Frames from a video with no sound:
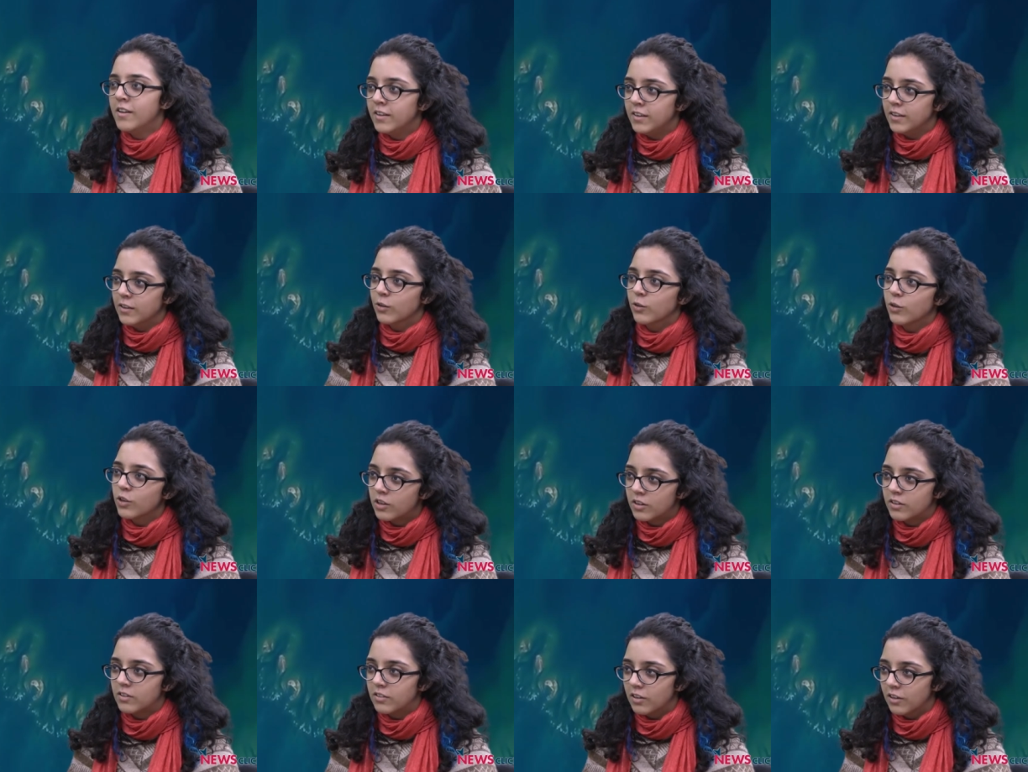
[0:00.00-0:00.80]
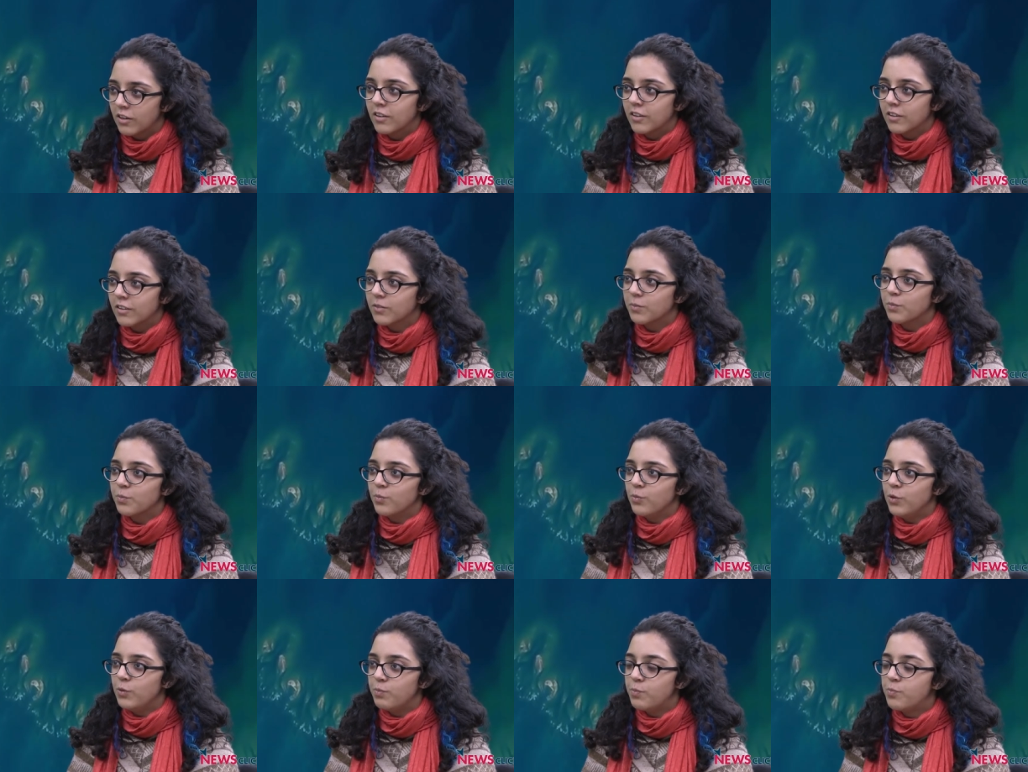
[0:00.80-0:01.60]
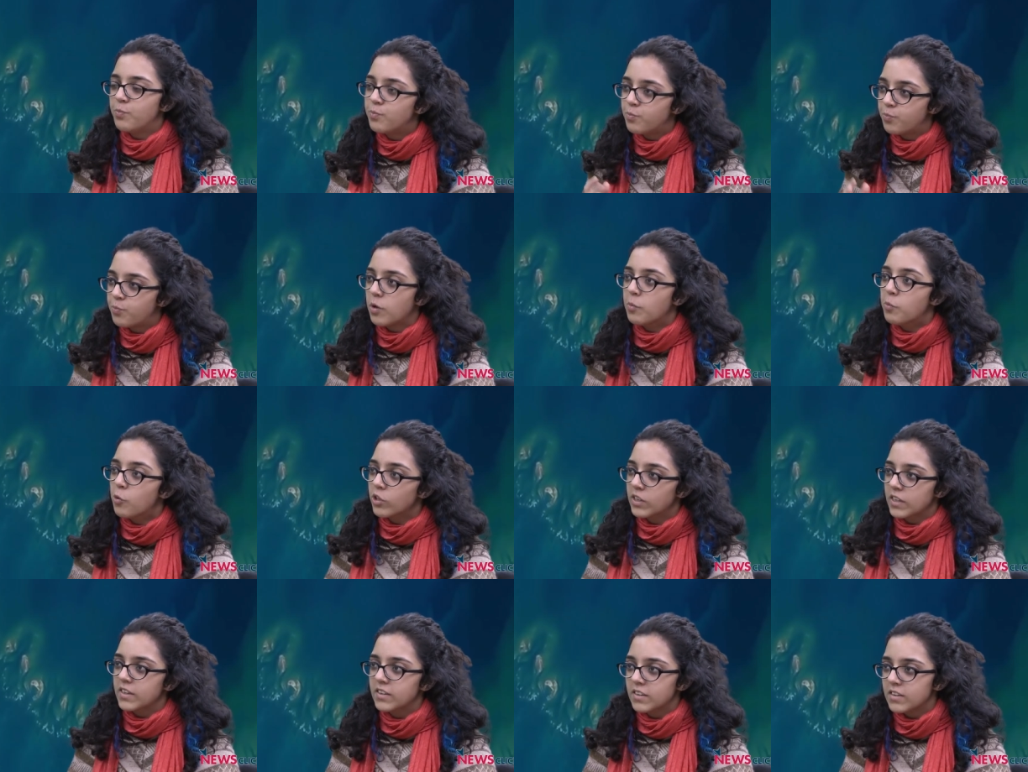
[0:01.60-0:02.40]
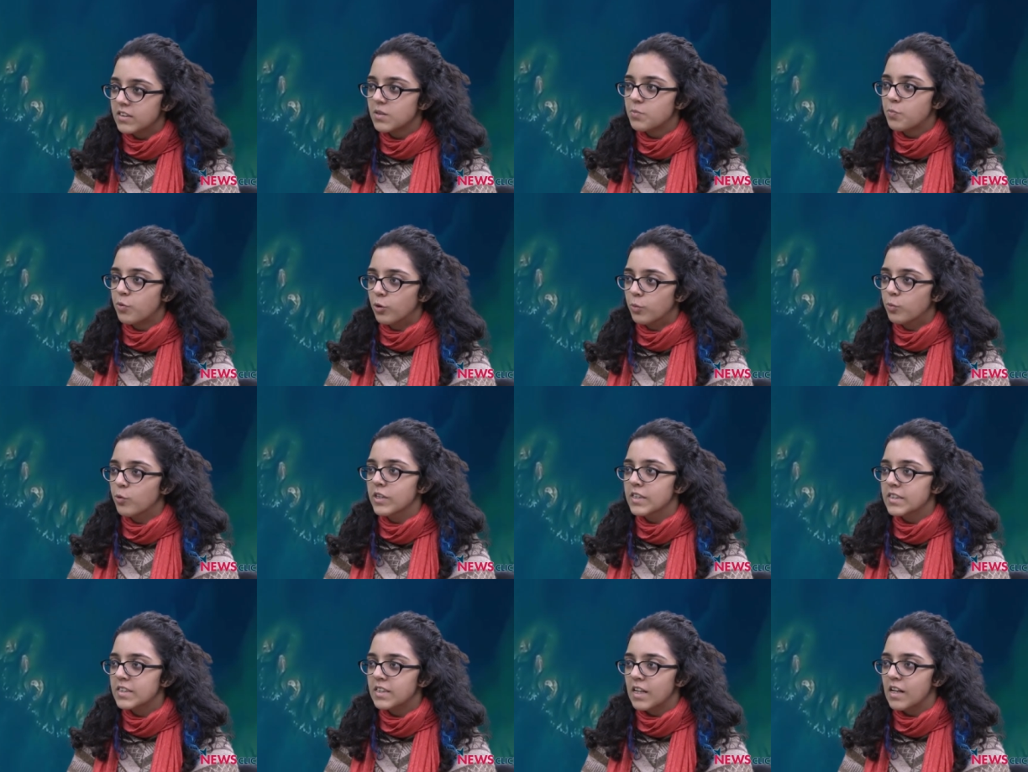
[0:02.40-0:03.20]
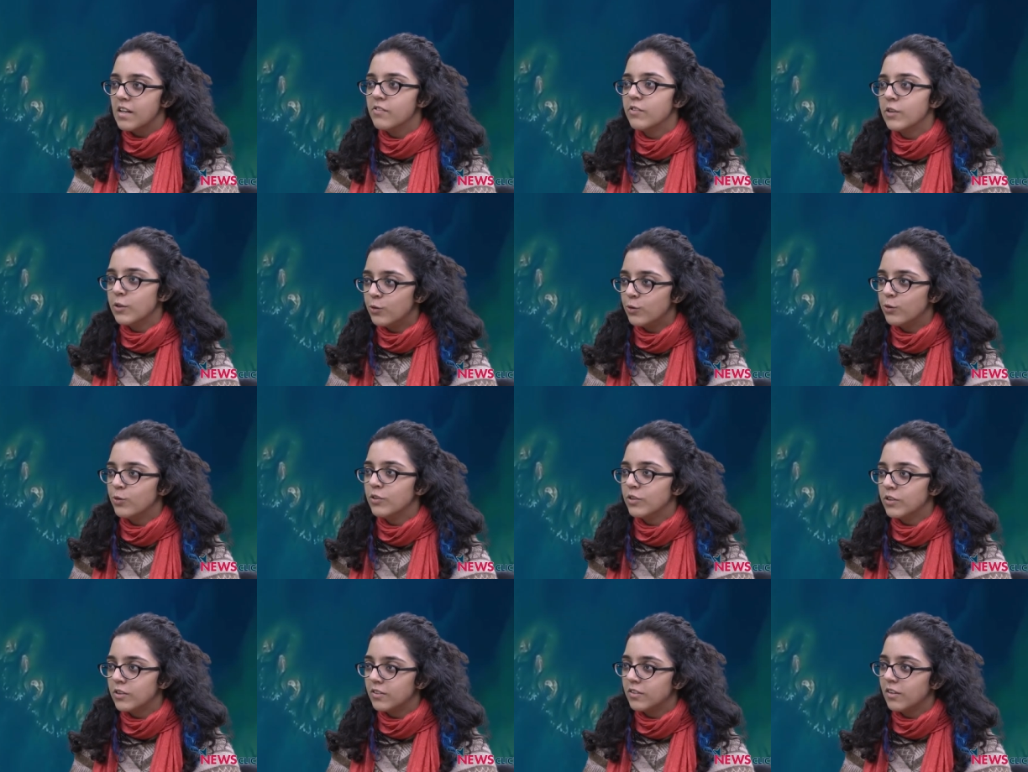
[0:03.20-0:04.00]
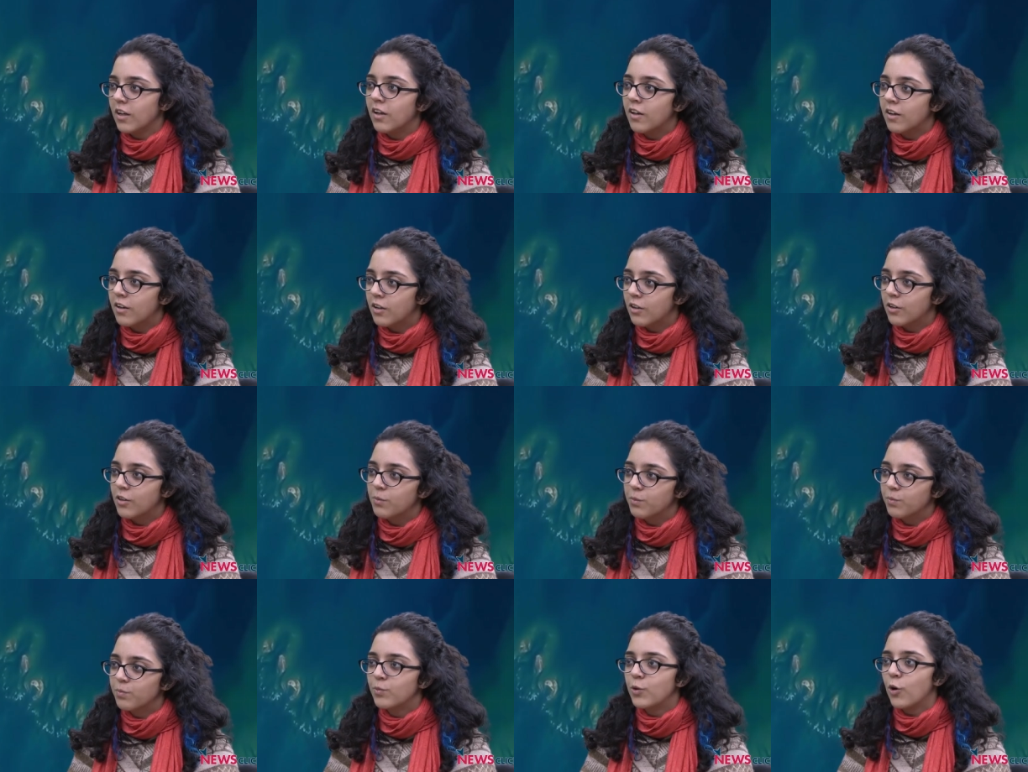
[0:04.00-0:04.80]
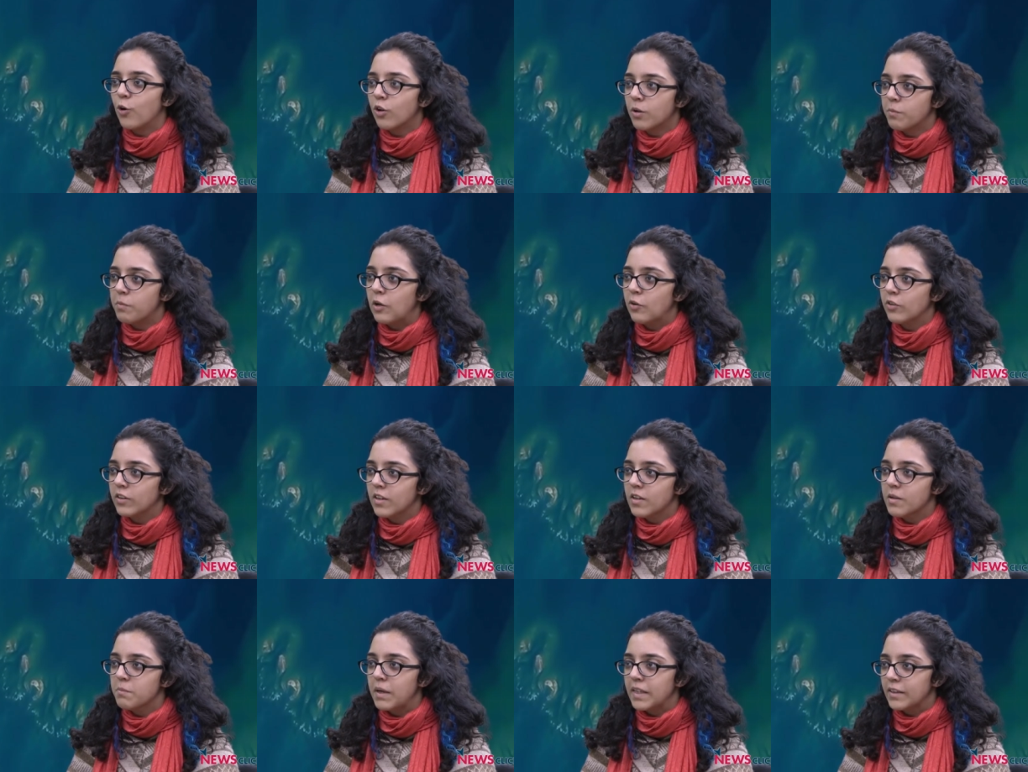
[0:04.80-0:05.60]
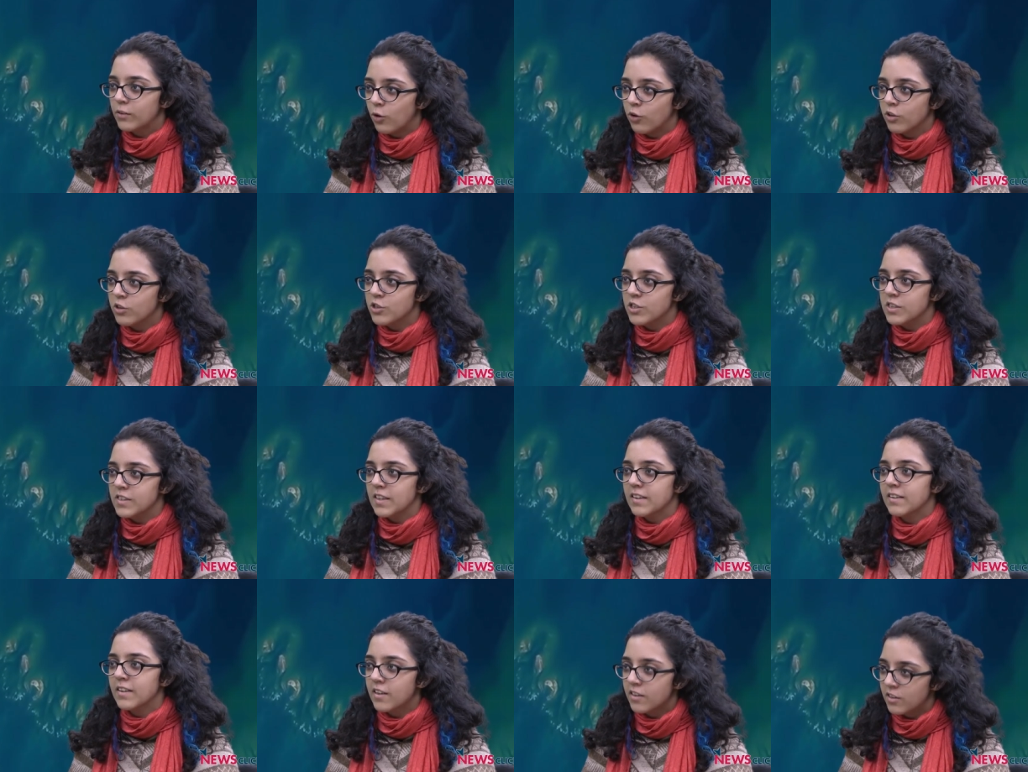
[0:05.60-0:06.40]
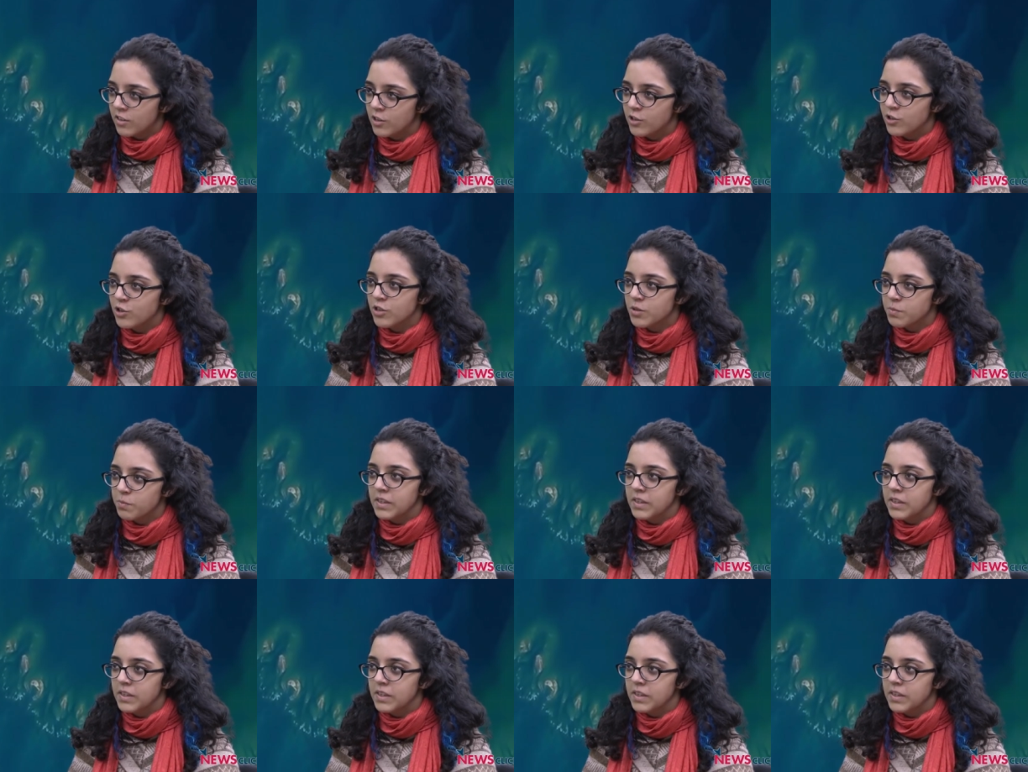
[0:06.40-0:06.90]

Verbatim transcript: you know, uh, promoting this promo itself to um, talk about their mythologies and their religious